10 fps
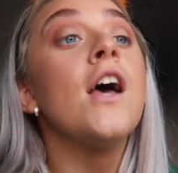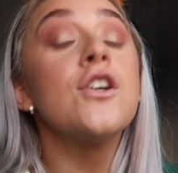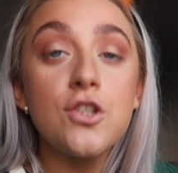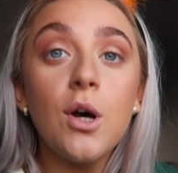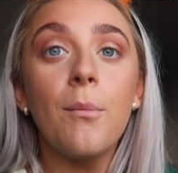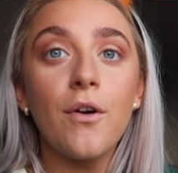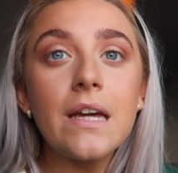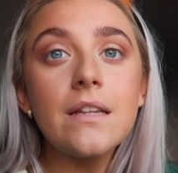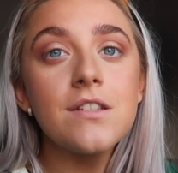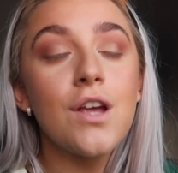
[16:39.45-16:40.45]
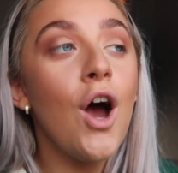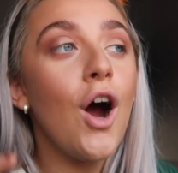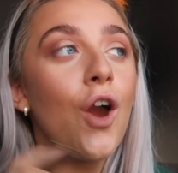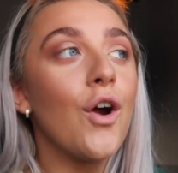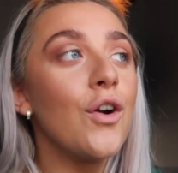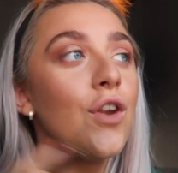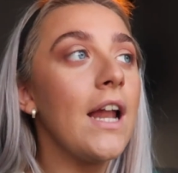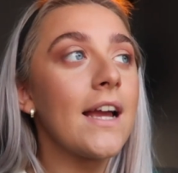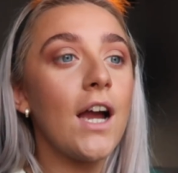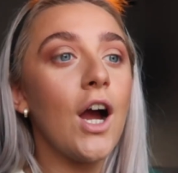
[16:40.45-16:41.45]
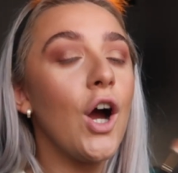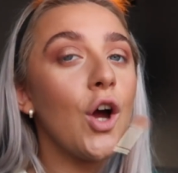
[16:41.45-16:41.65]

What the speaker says: Submarines are like